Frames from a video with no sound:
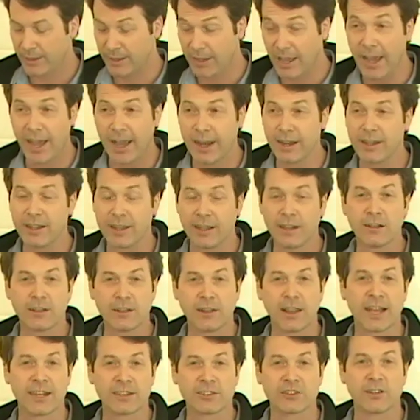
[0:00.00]
yet
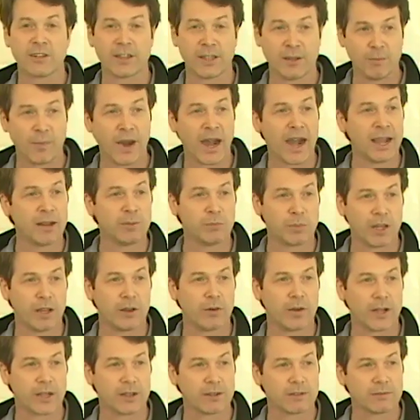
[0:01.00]
intellectually mind
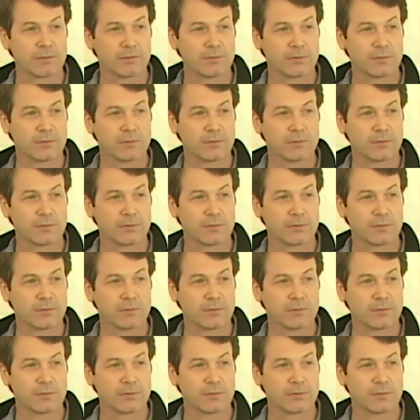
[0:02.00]
blowing.